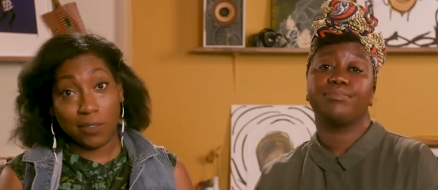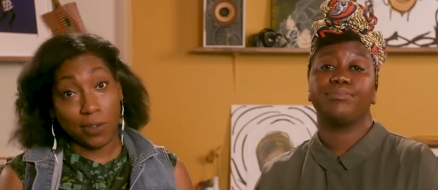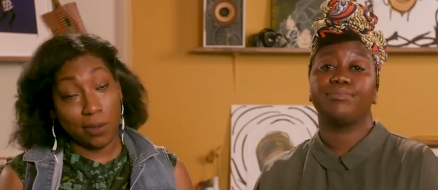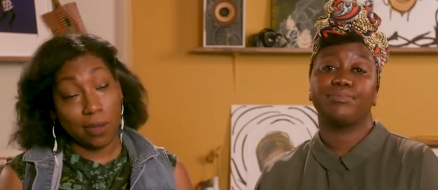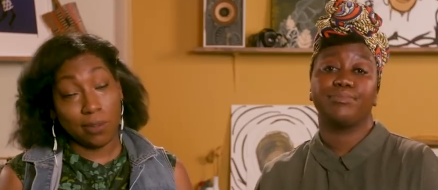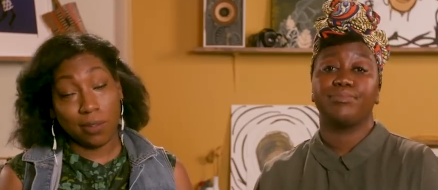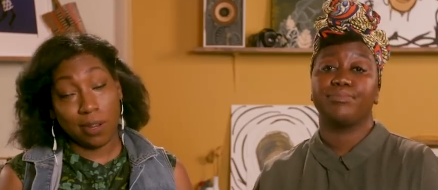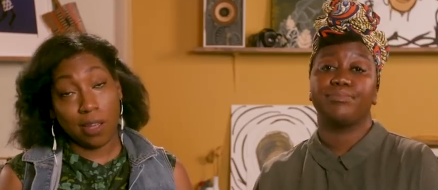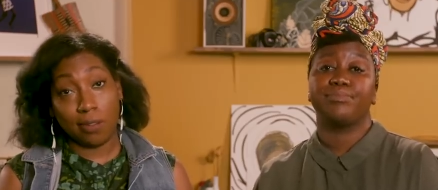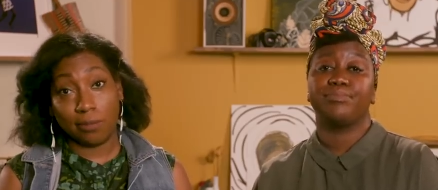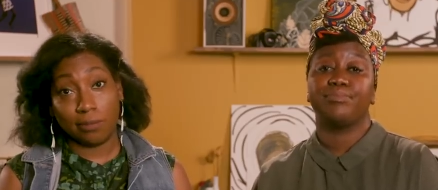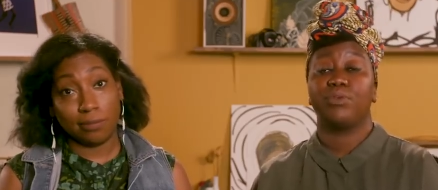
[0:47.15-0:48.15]
Speaker 1: If you know, you
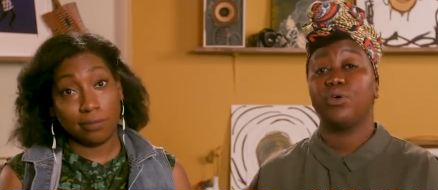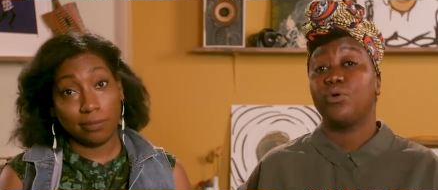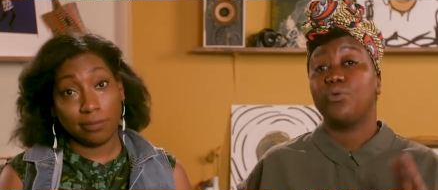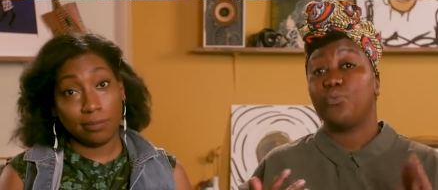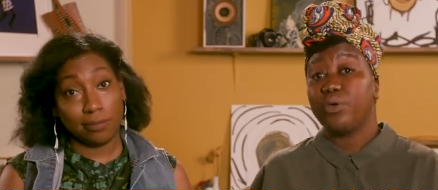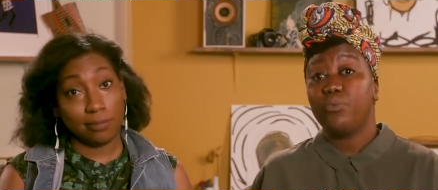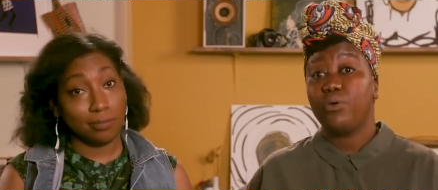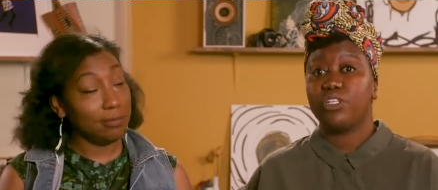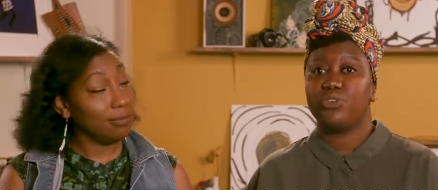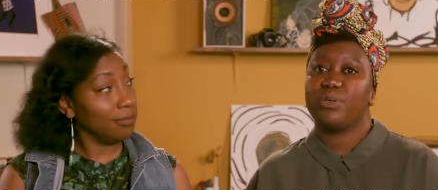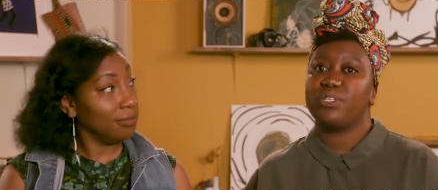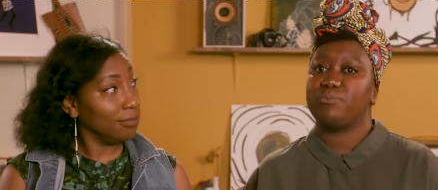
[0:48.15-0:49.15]
know.
Speaker 2: We
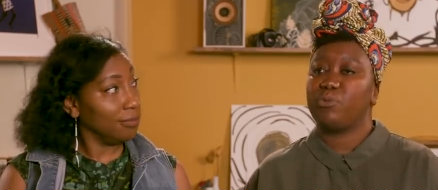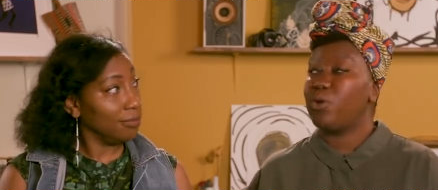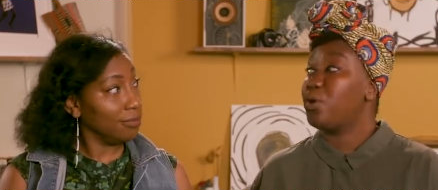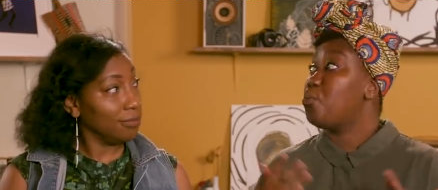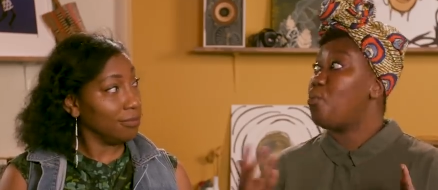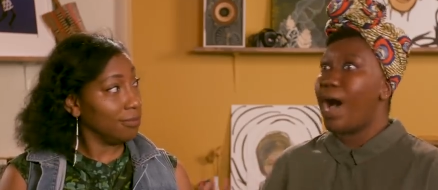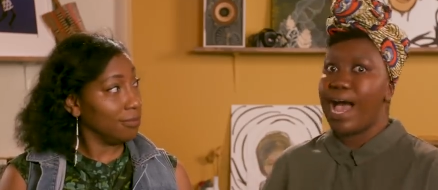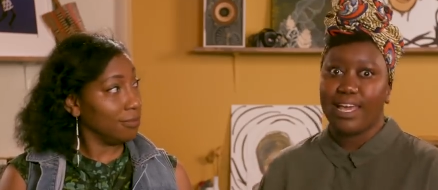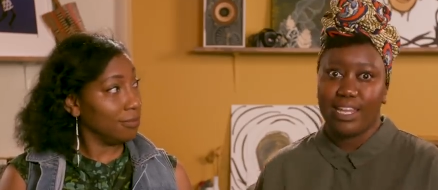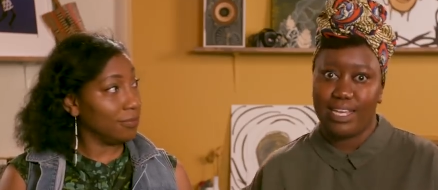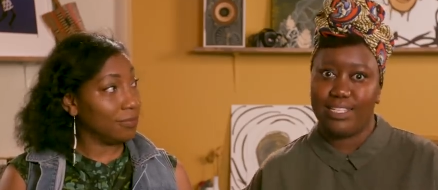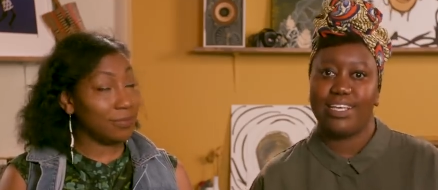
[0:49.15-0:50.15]
want to explore why
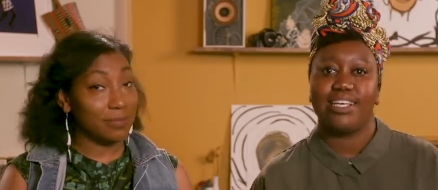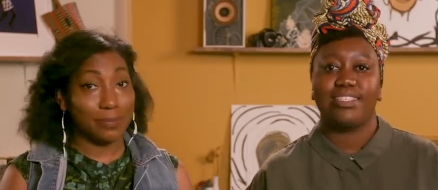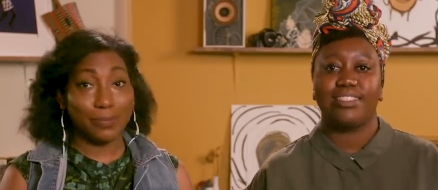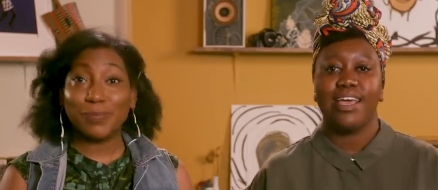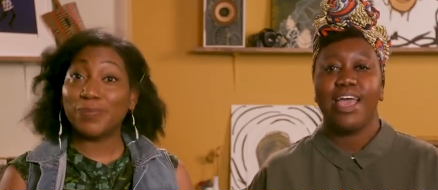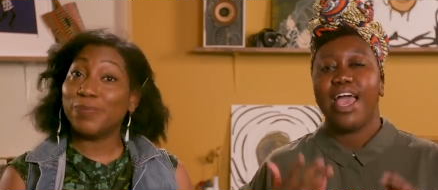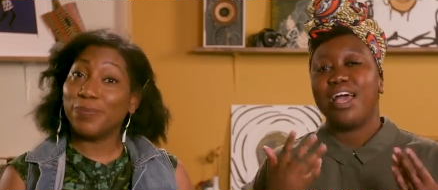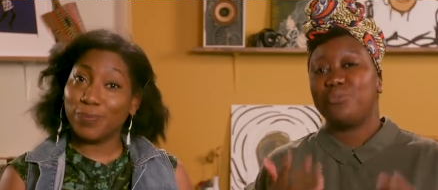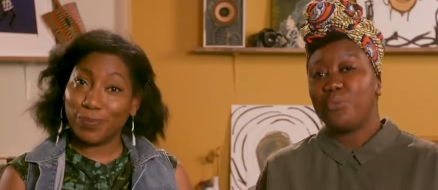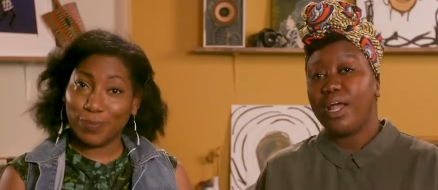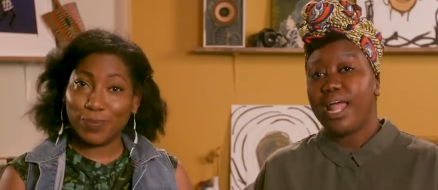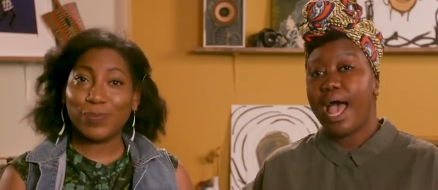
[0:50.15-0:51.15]
it exists
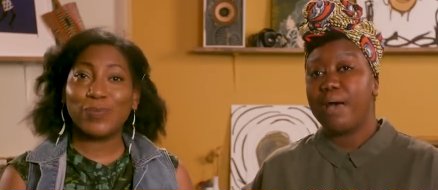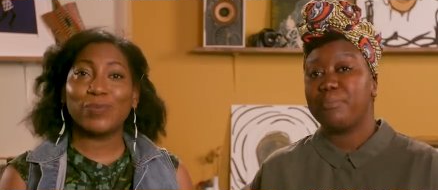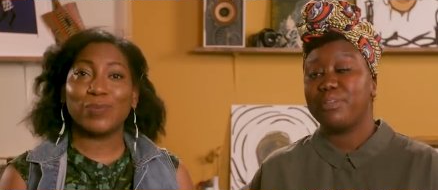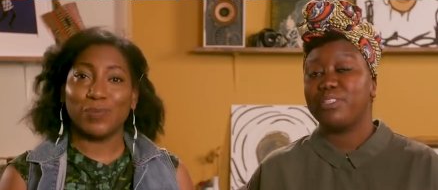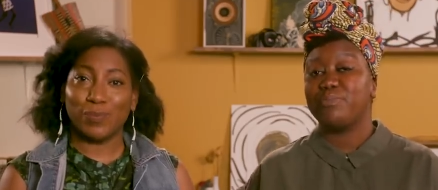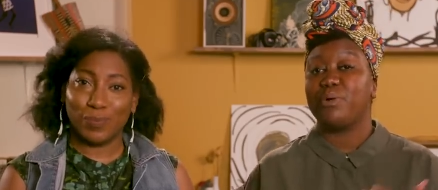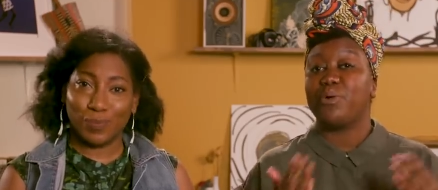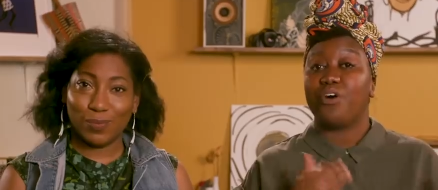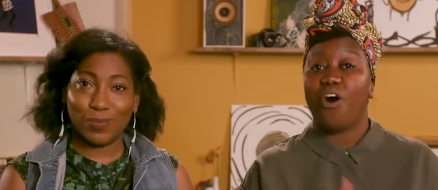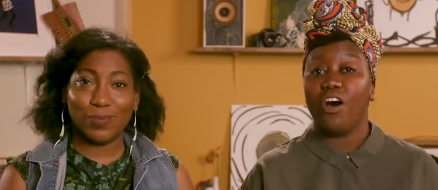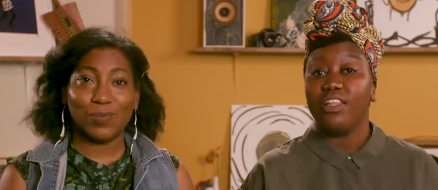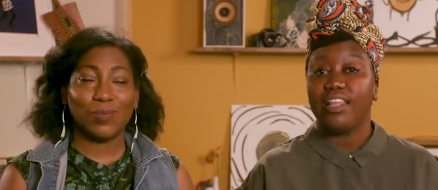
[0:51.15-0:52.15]
and what happens both
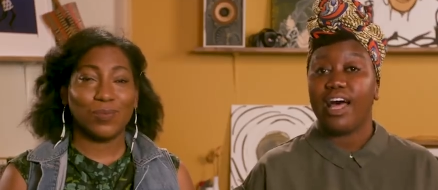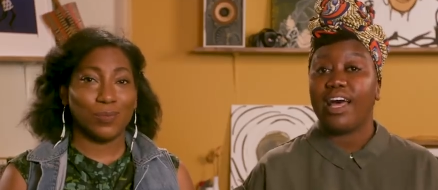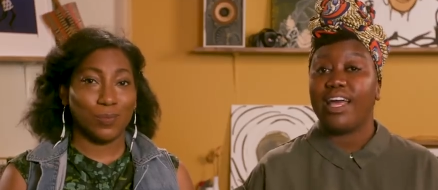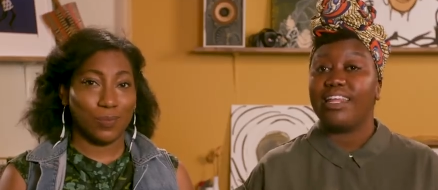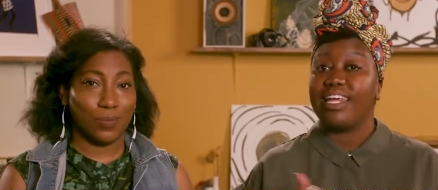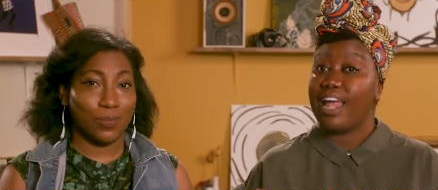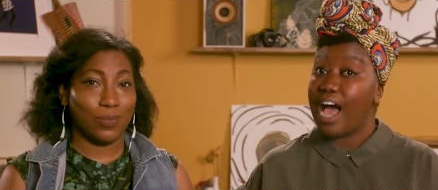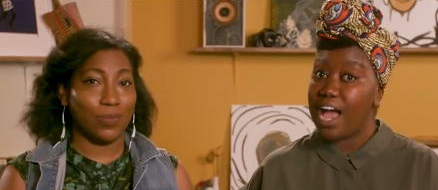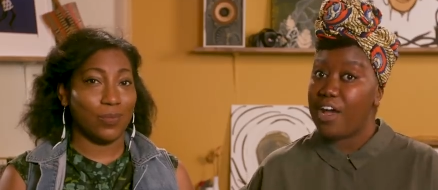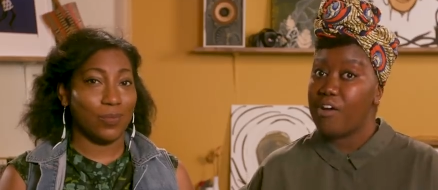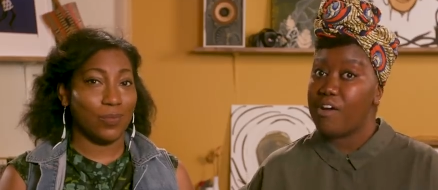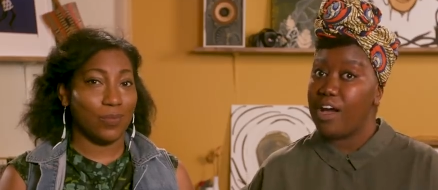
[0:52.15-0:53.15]
online and
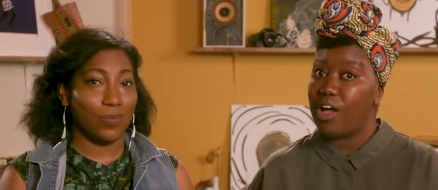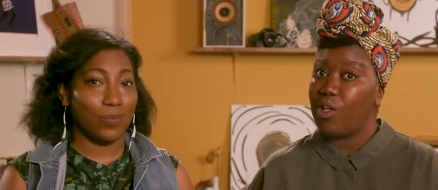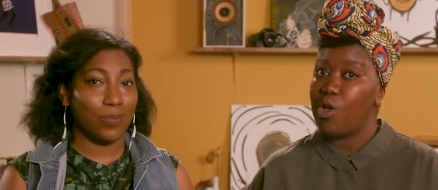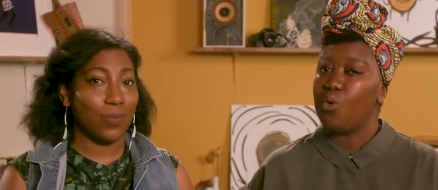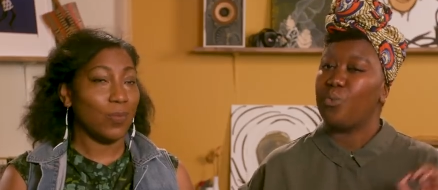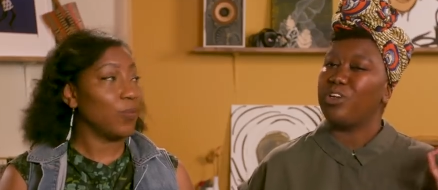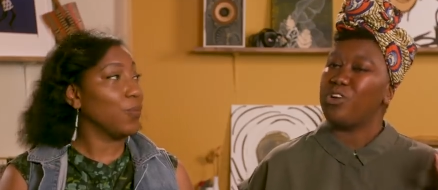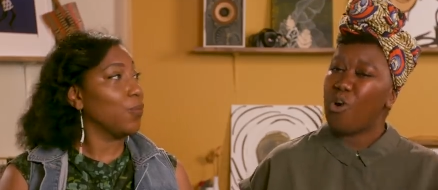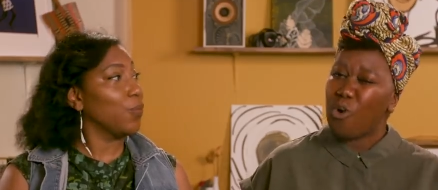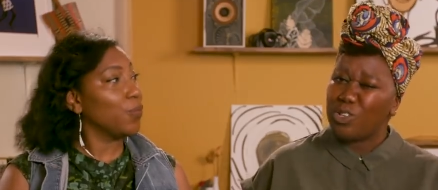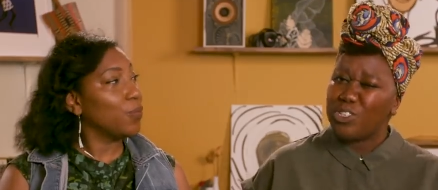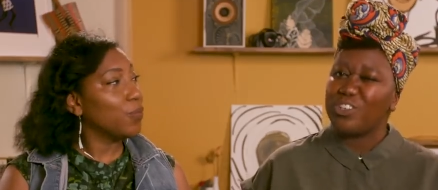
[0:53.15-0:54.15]
IRL when
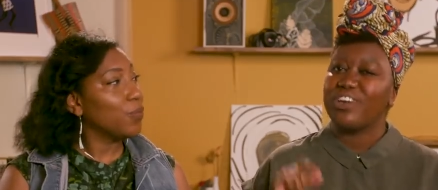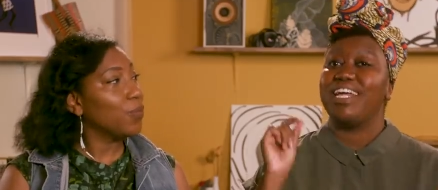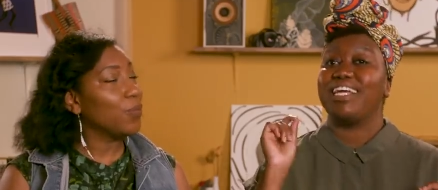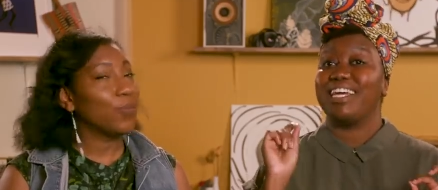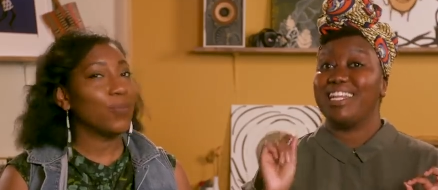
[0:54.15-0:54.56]
culture and